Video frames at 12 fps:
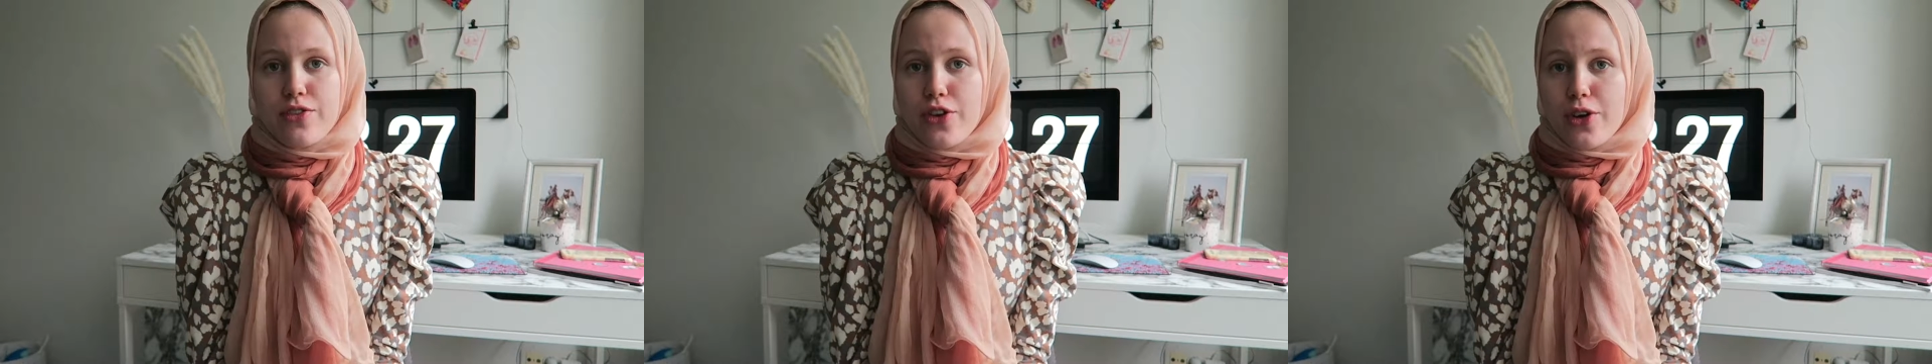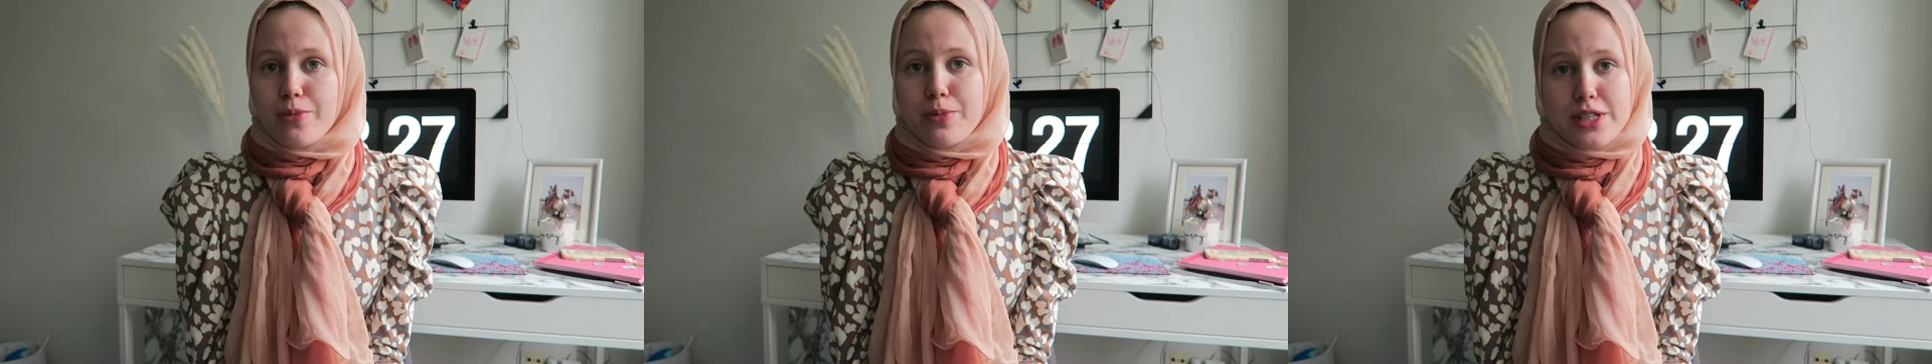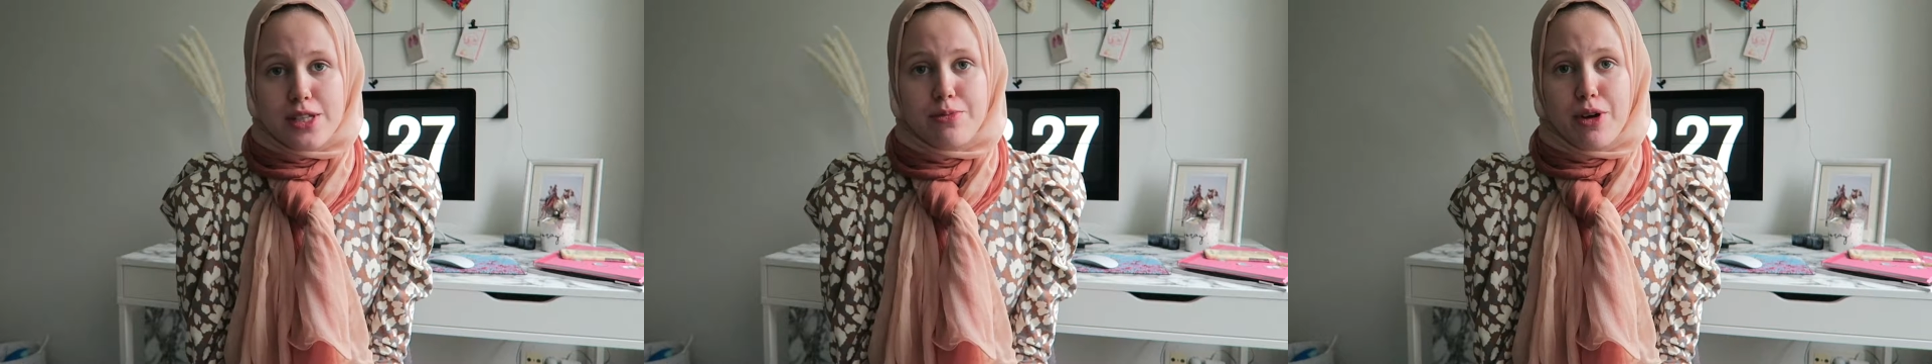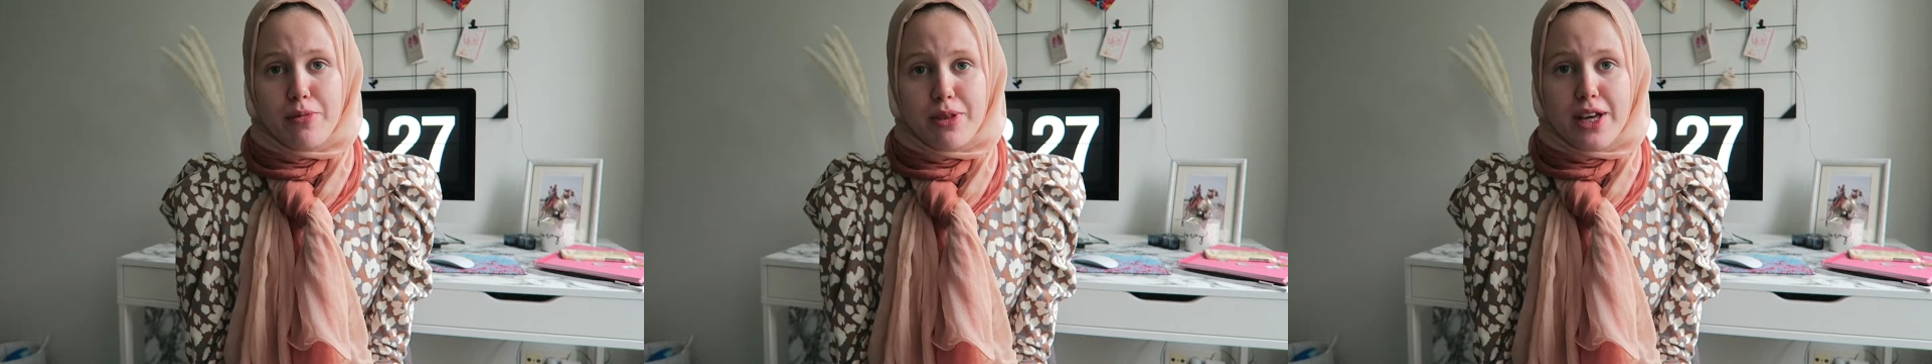you're a busy
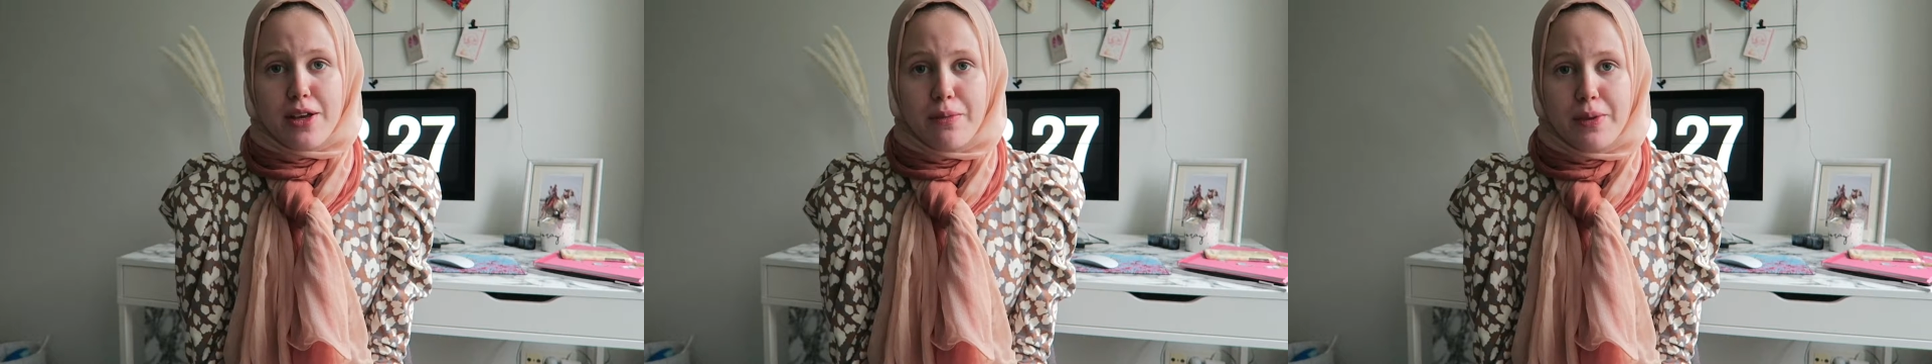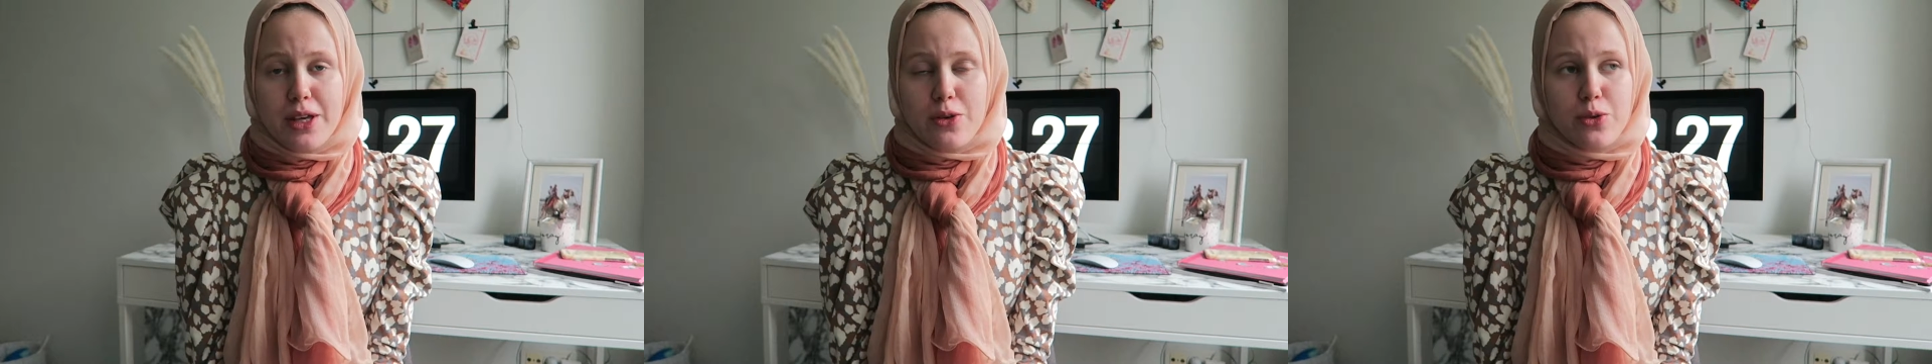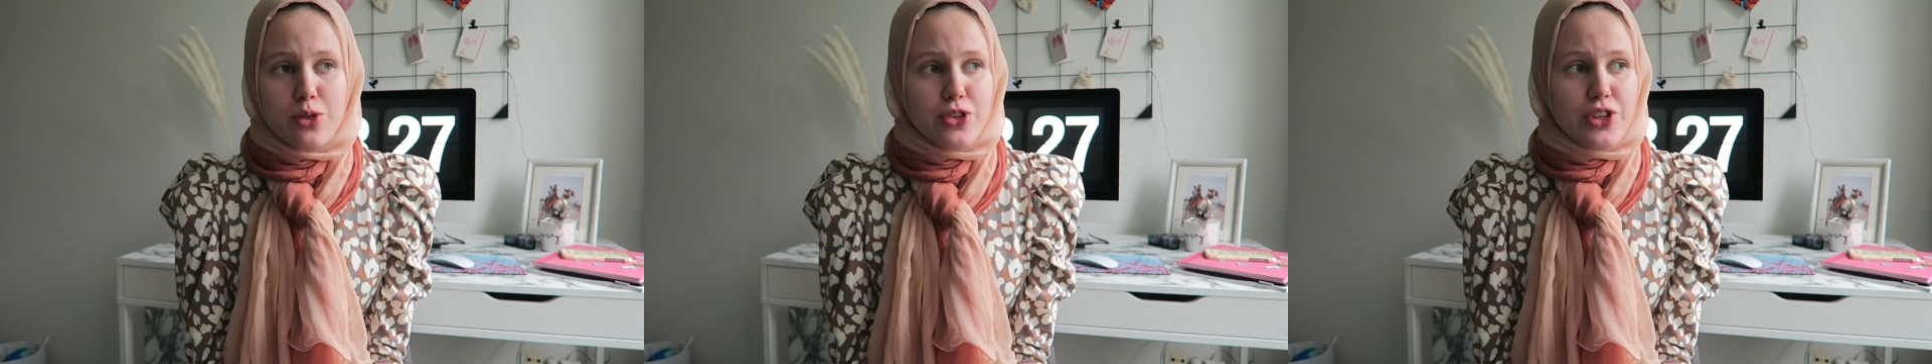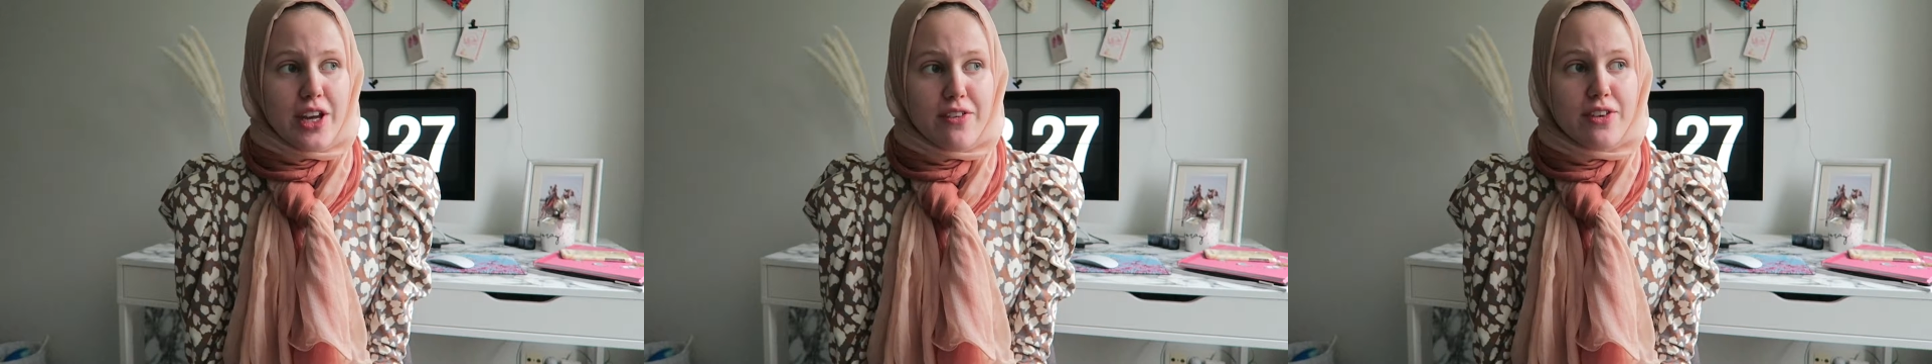mom like me who
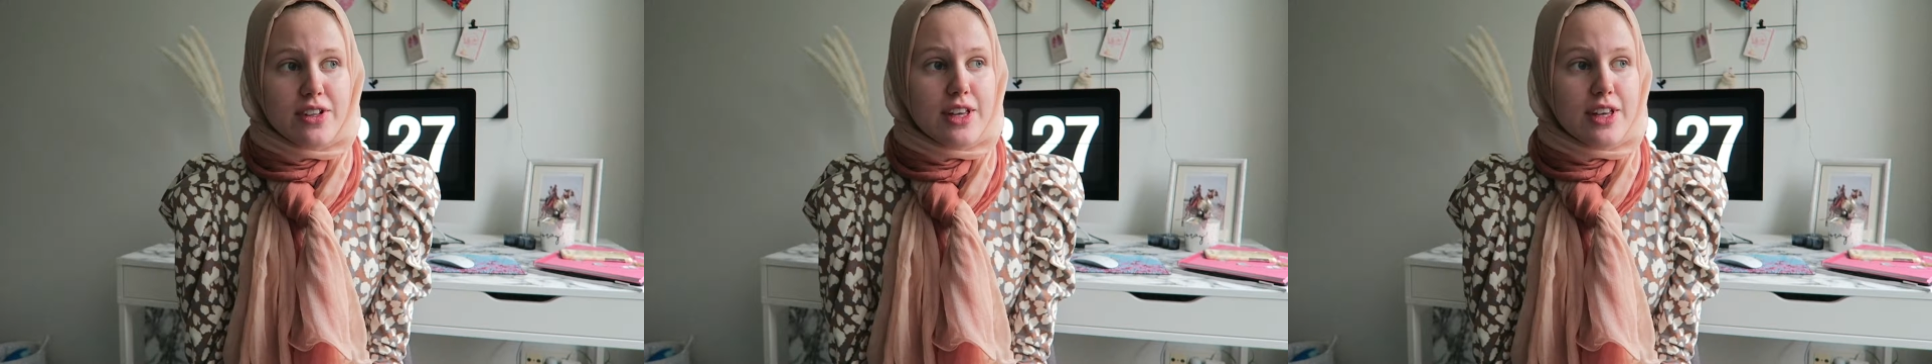don't have